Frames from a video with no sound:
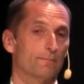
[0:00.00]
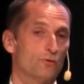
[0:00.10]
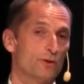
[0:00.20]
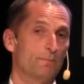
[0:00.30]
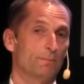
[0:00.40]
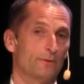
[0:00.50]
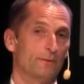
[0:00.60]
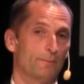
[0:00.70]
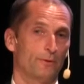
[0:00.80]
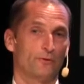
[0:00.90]

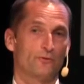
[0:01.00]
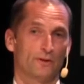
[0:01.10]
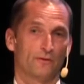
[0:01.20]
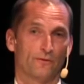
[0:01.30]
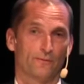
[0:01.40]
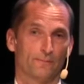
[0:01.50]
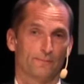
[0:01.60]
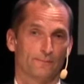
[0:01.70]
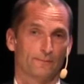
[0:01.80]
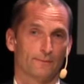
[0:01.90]
cheaper purchase
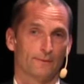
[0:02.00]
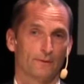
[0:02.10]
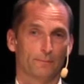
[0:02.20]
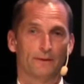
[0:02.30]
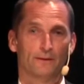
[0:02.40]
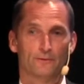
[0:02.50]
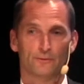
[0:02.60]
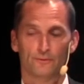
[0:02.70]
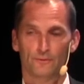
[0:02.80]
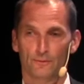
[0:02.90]
compared
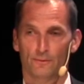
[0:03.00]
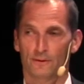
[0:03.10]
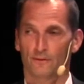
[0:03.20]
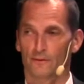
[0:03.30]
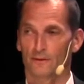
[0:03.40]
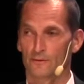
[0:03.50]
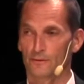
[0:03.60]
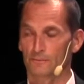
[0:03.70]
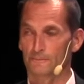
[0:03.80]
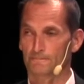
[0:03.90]
to 2002.